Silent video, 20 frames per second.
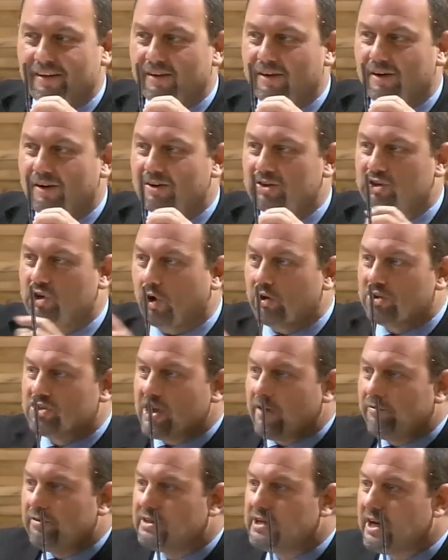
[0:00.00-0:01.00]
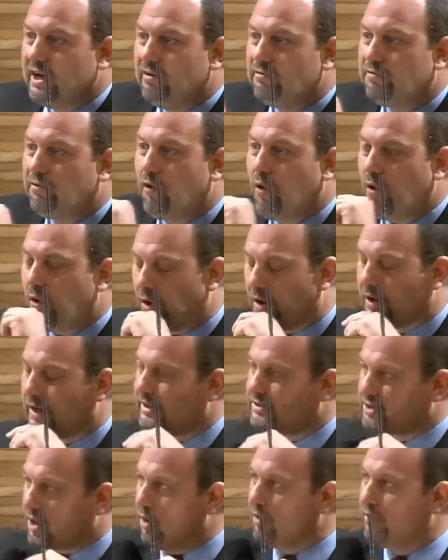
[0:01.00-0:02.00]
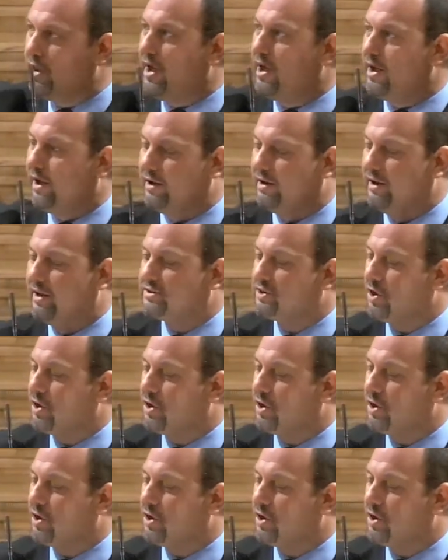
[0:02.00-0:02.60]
Oh, John 17:4. Let's go there.